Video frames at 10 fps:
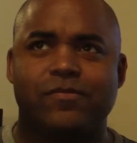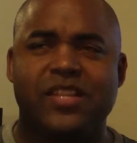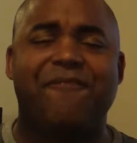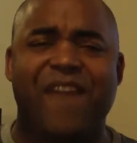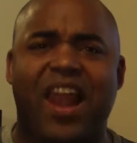
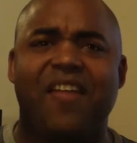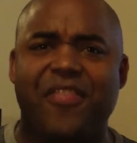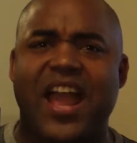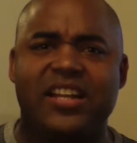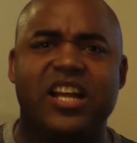The fella
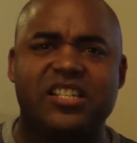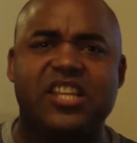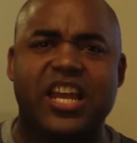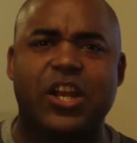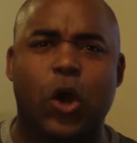thing does
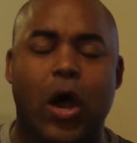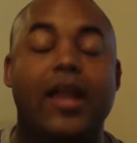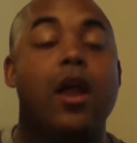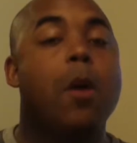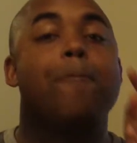get
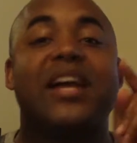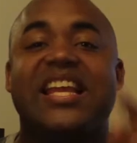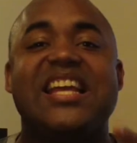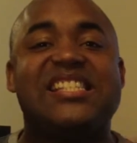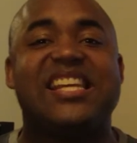annoying, but
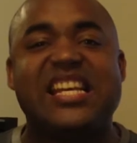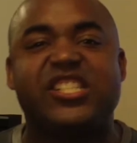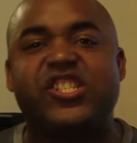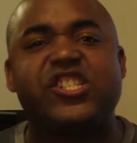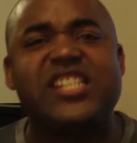it's his
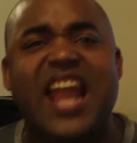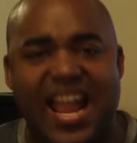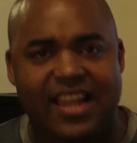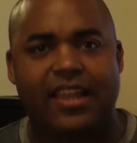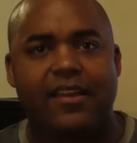
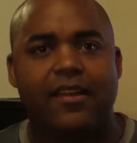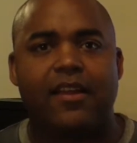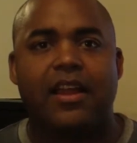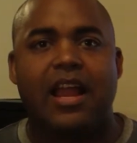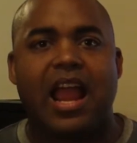shtick.
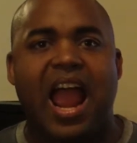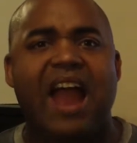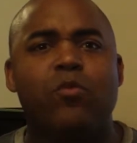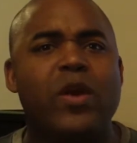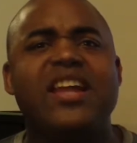
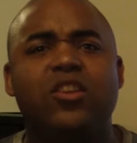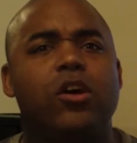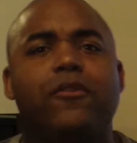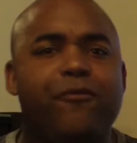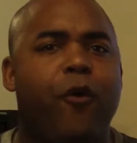And we
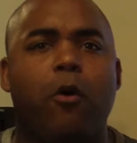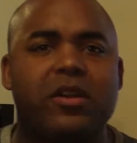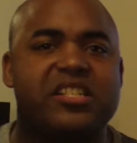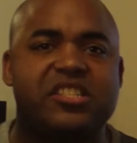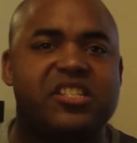look
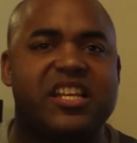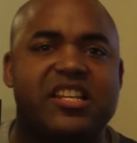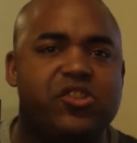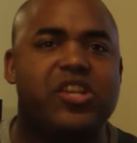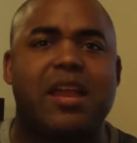forward to seeing
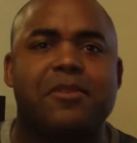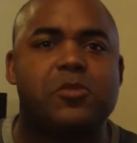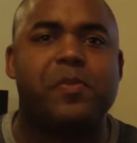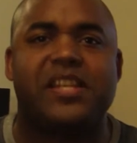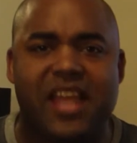
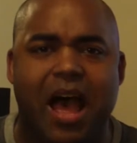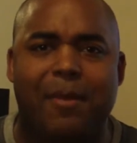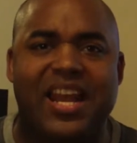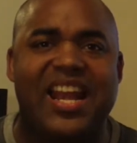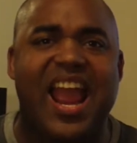Sheamus be
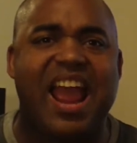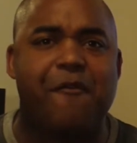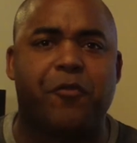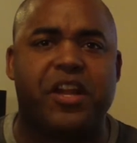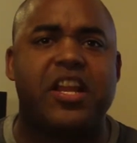dominant
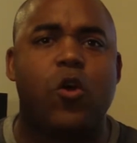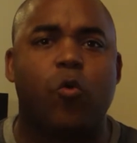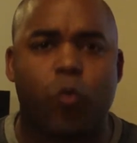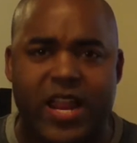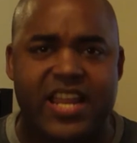every
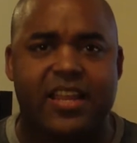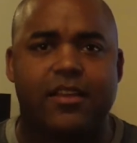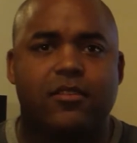week.